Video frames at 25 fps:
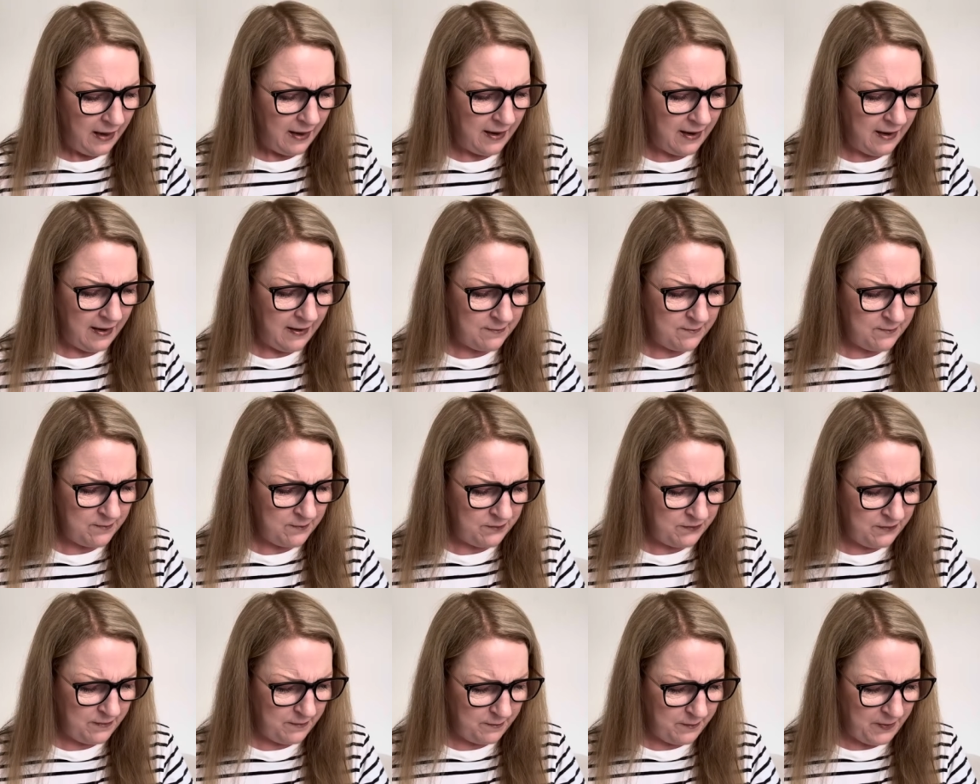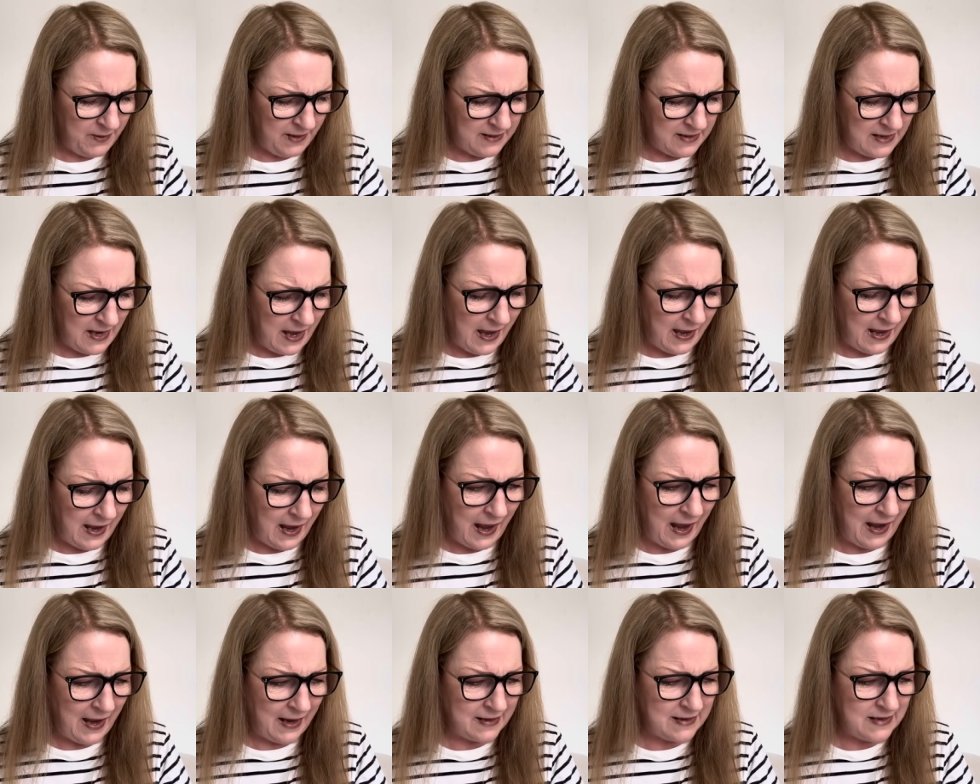Um, but yeah,
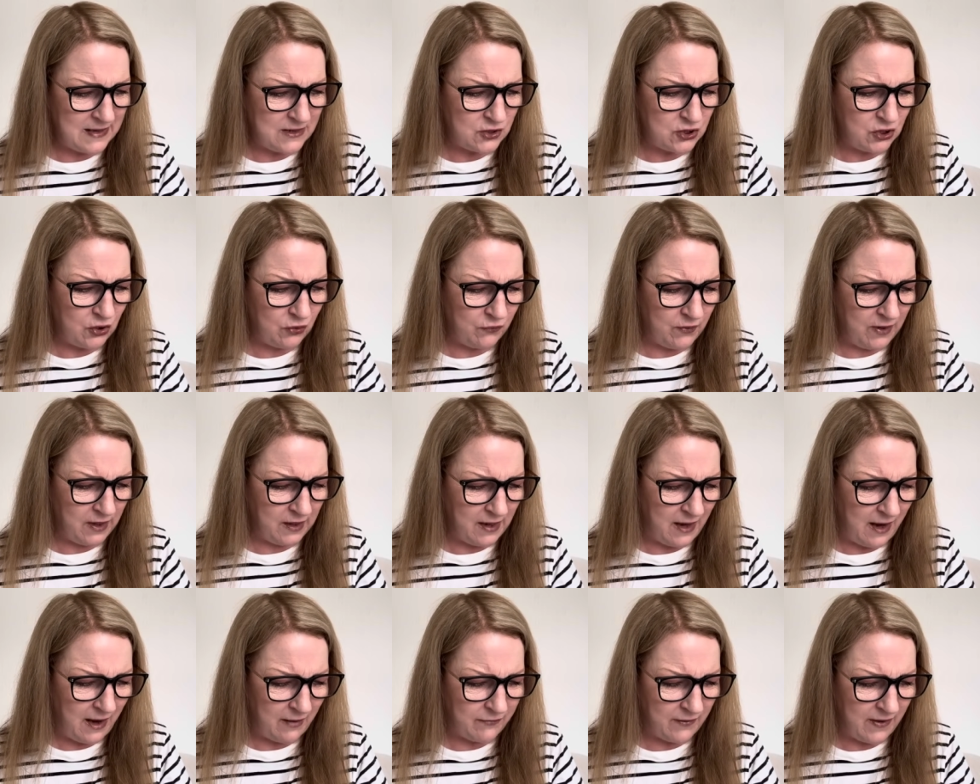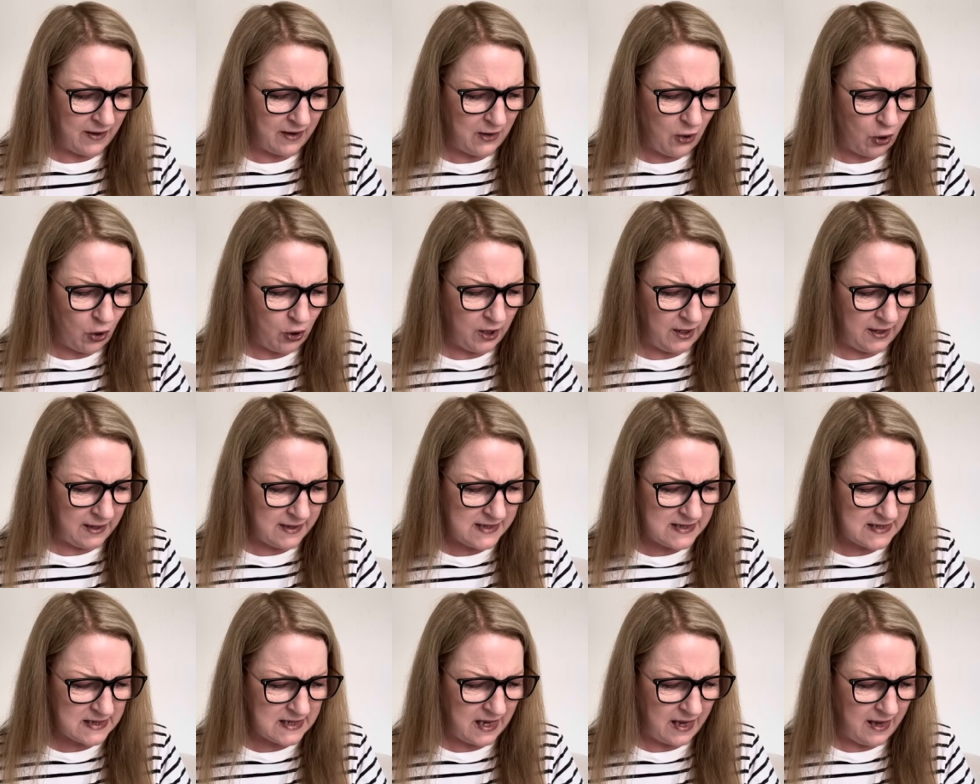I don't really have oily
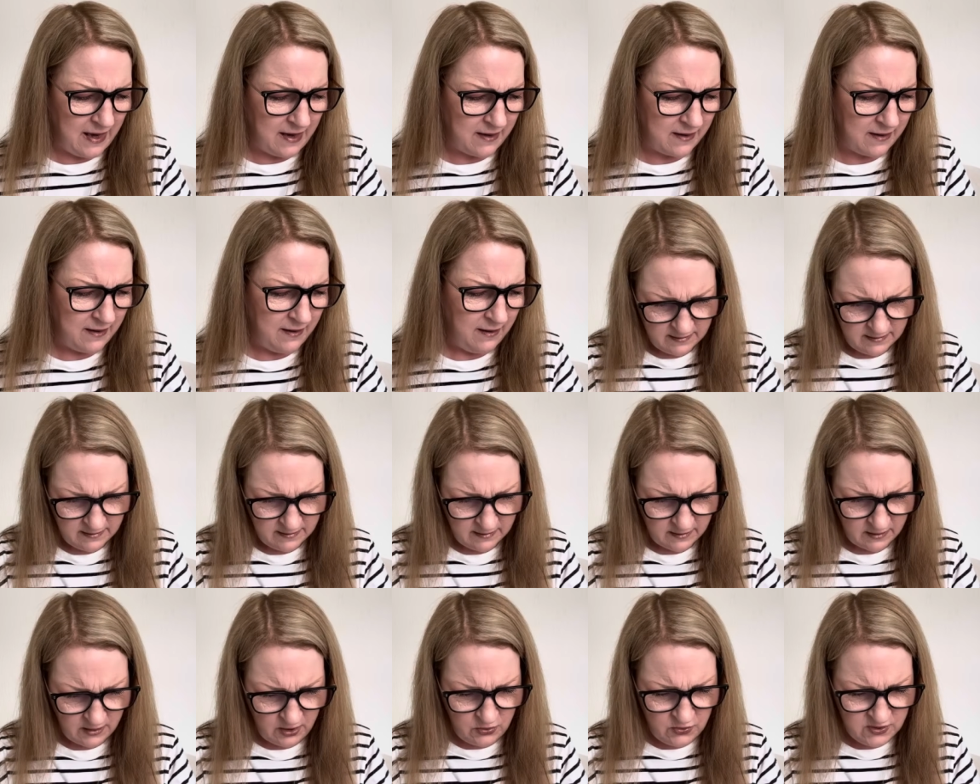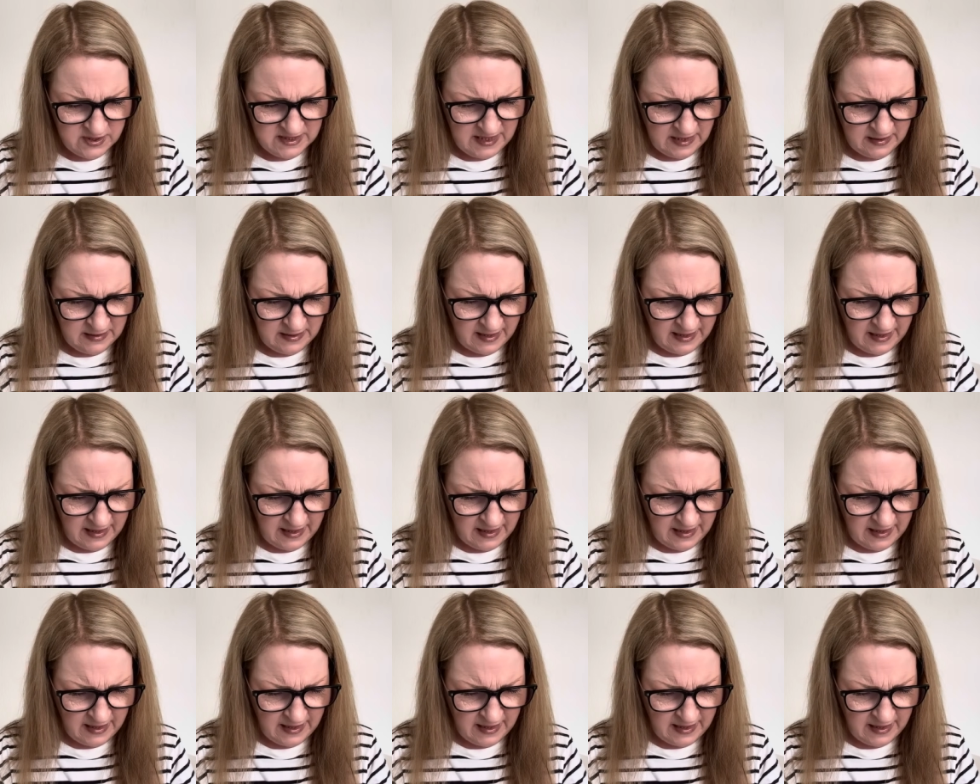skin. Use in the